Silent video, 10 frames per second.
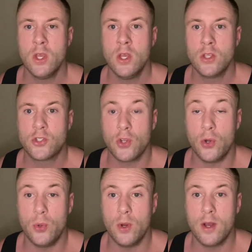
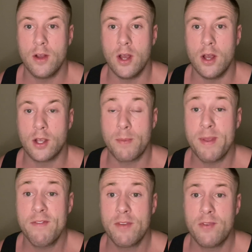So competing
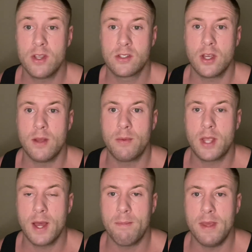for the first time
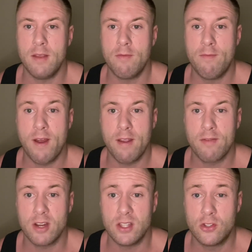can be very,
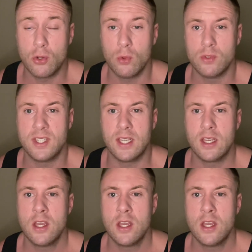very daunting.